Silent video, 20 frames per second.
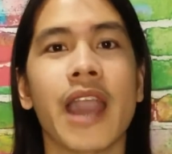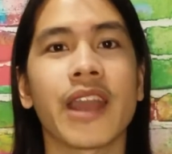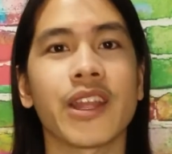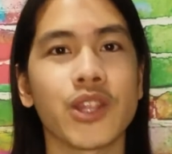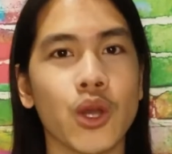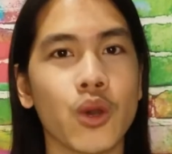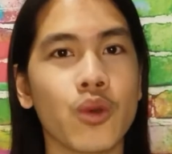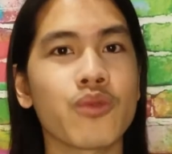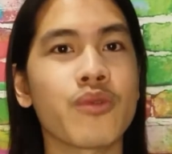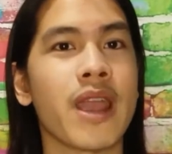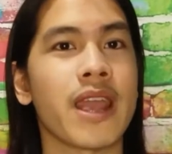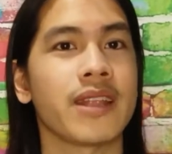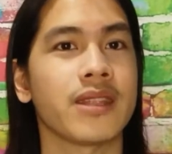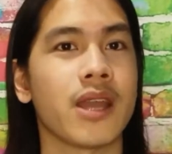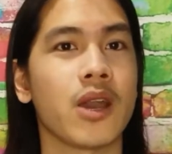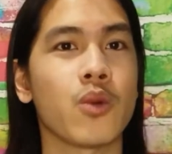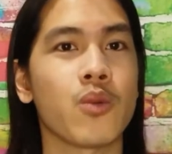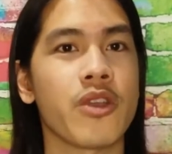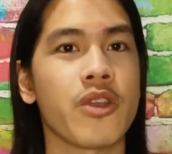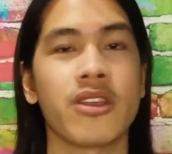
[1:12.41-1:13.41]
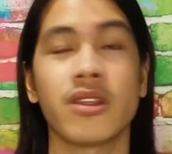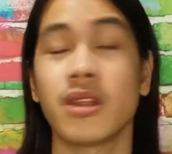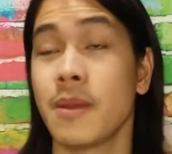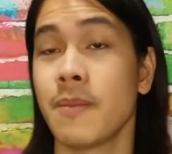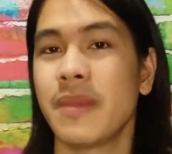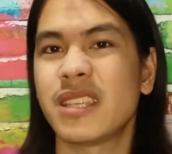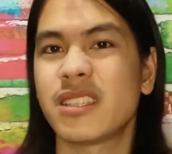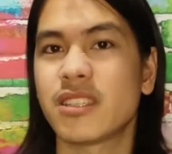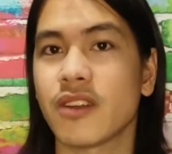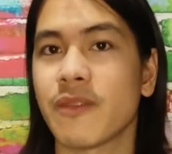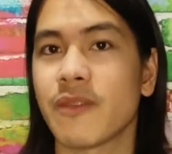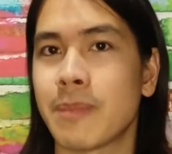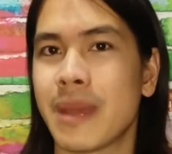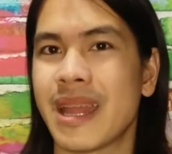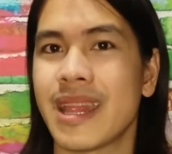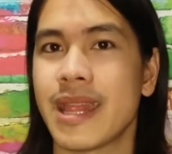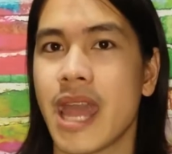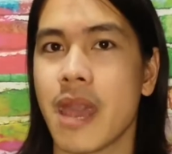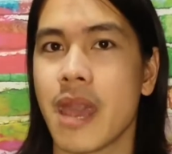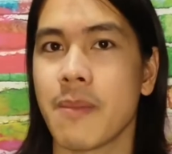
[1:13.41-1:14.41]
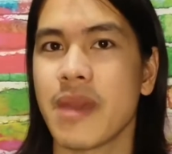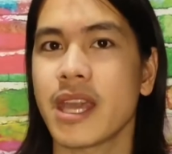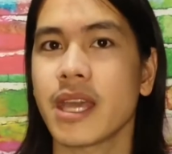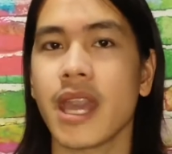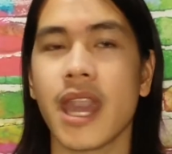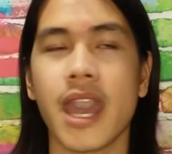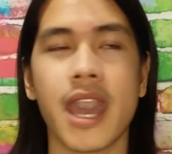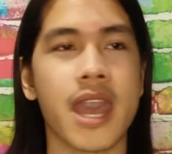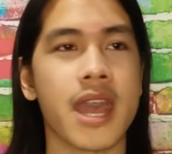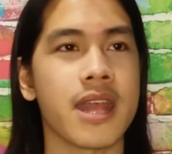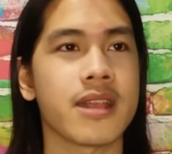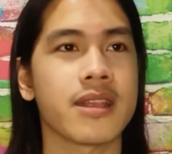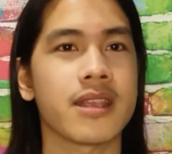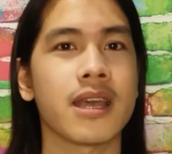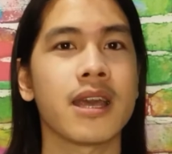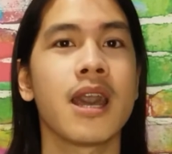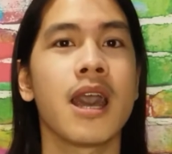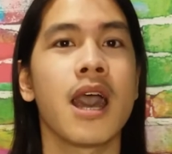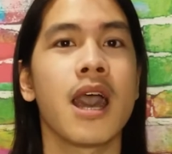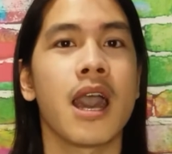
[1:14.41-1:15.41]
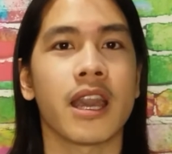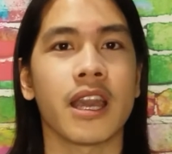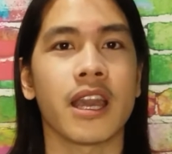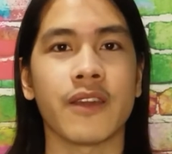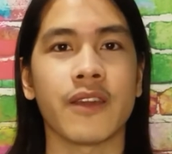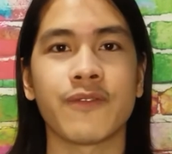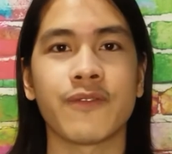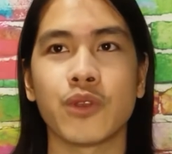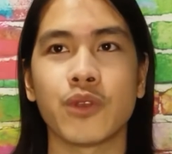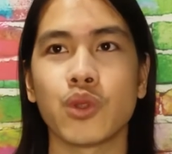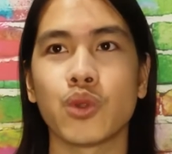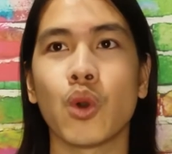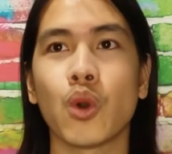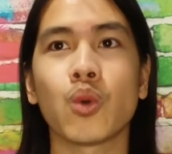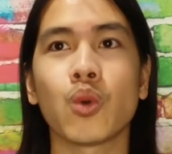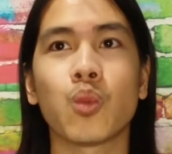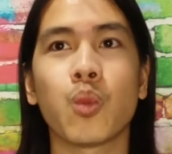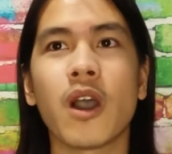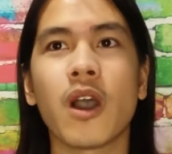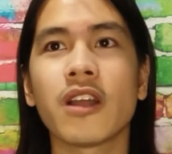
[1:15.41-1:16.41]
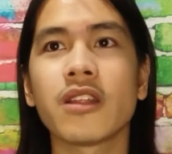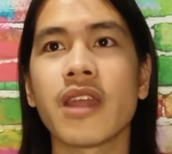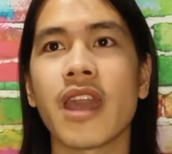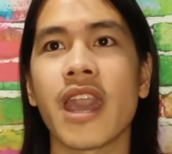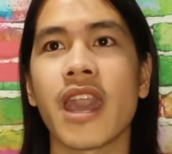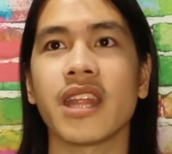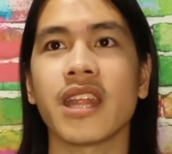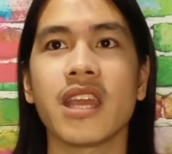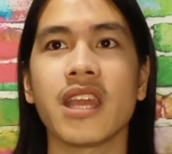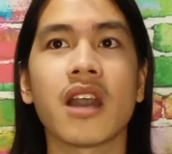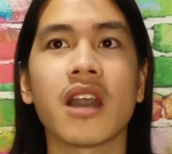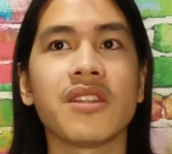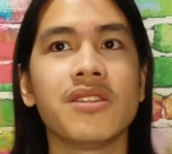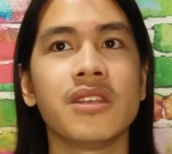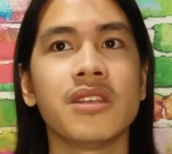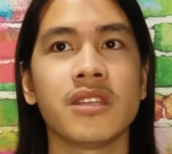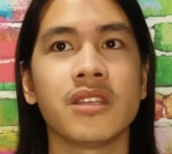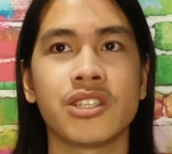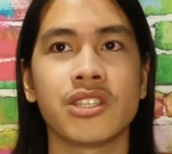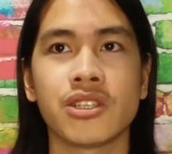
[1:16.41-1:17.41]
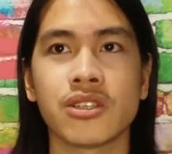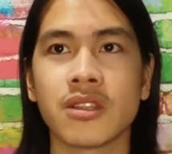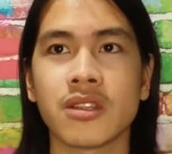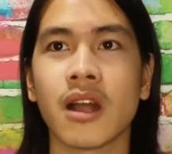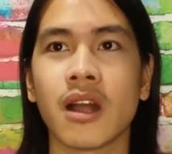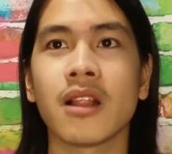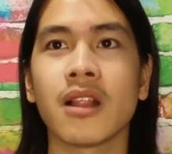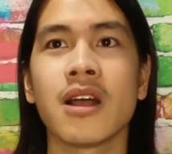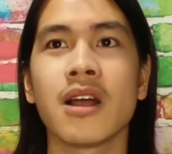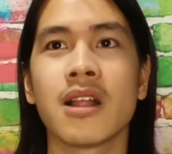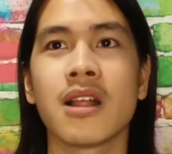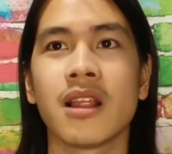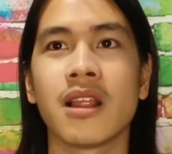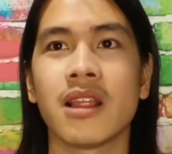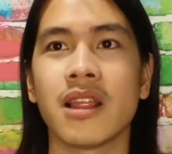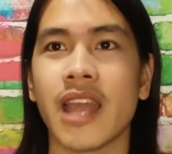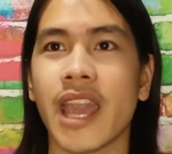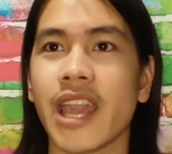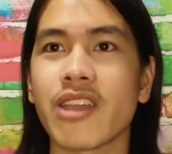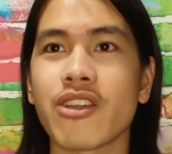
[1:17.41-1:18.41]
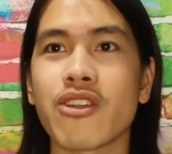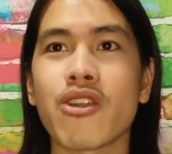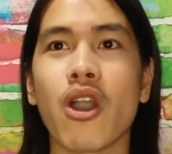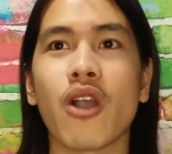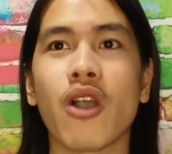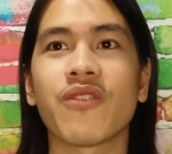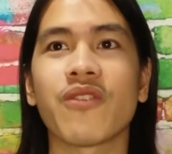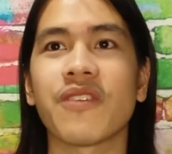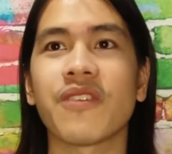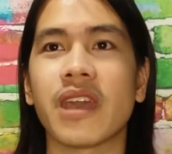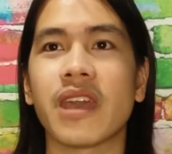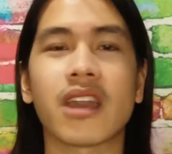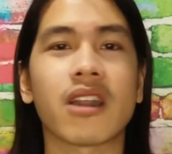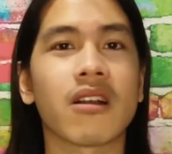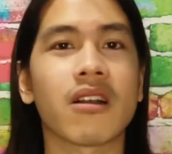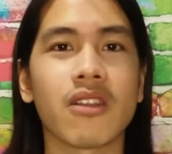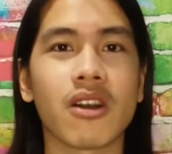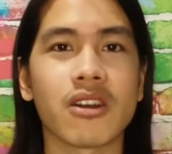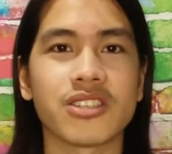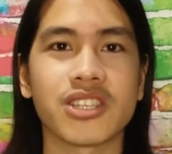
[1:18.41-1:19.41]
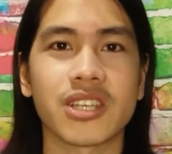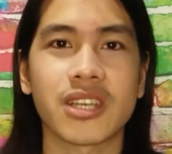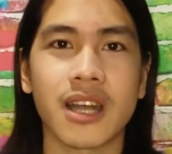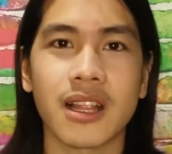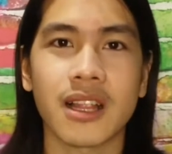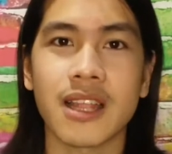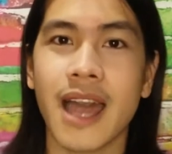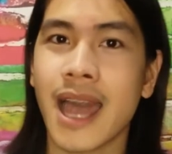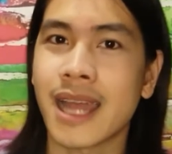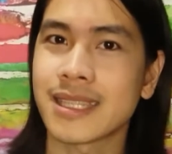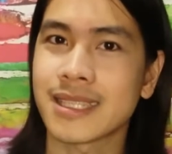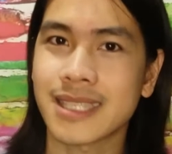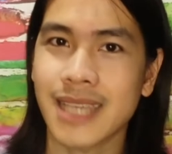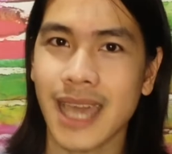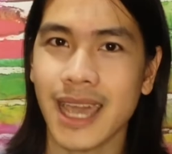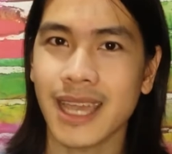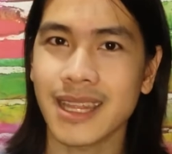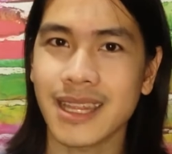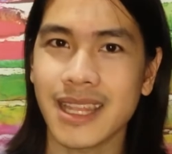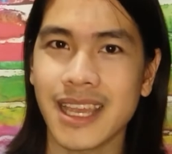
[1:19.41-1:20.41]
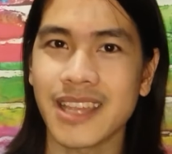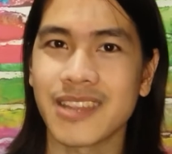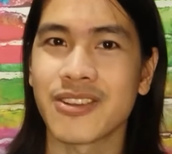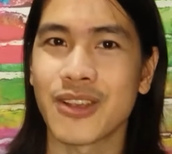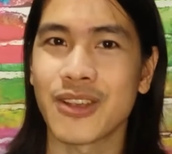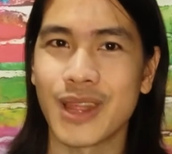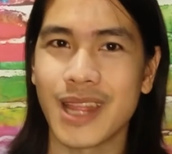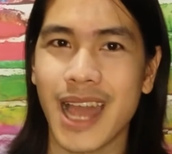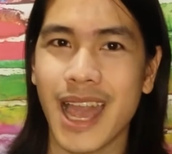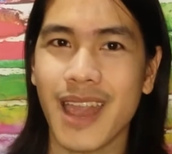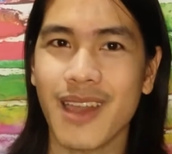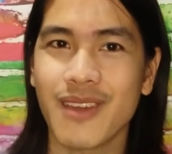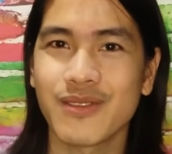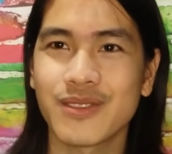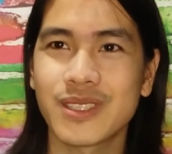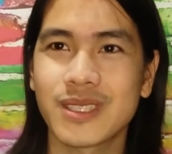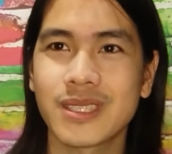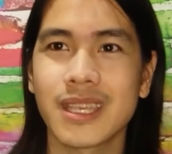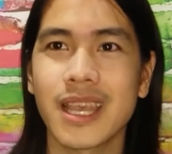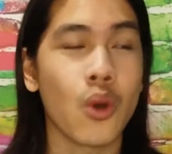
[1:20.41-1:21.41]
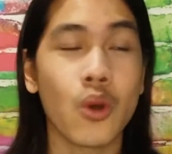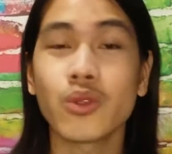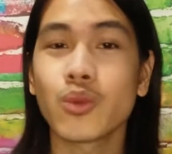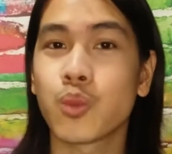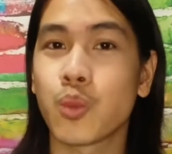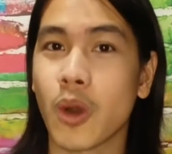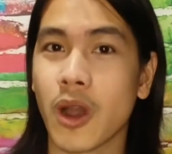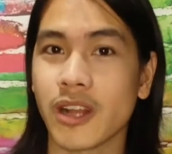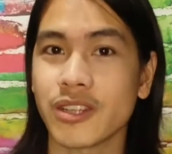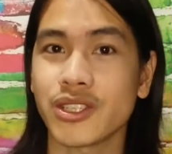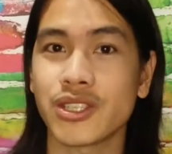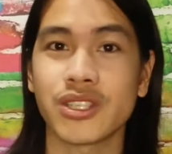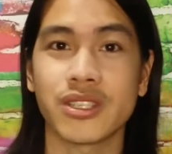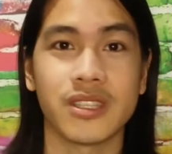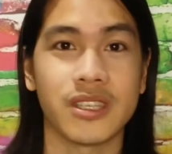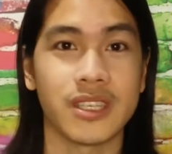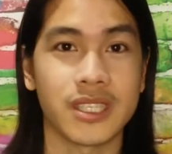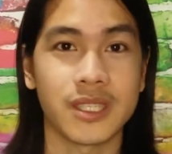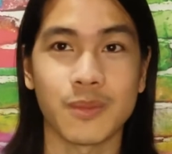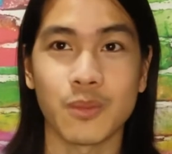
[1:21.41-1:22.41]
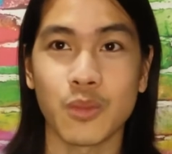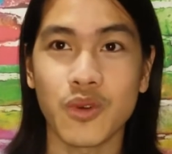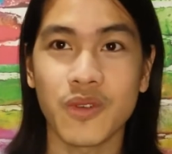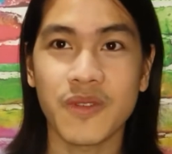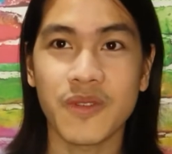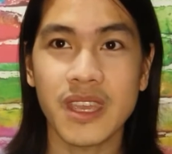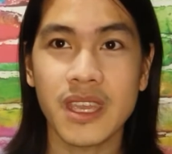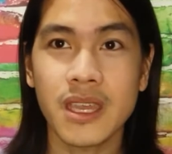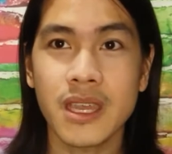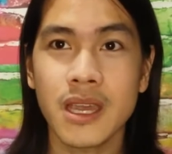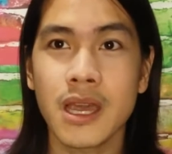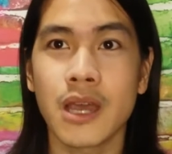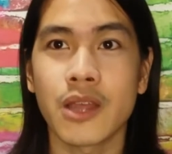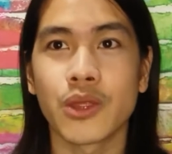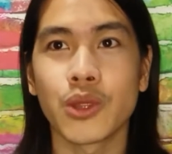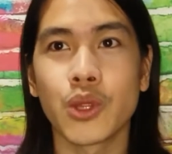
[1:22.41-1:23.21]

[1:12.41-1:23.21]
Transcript: I know right now we're in the midst of pandemic and if you don't want any additional layer of ecological anxiety in your lives, don't watch this movie.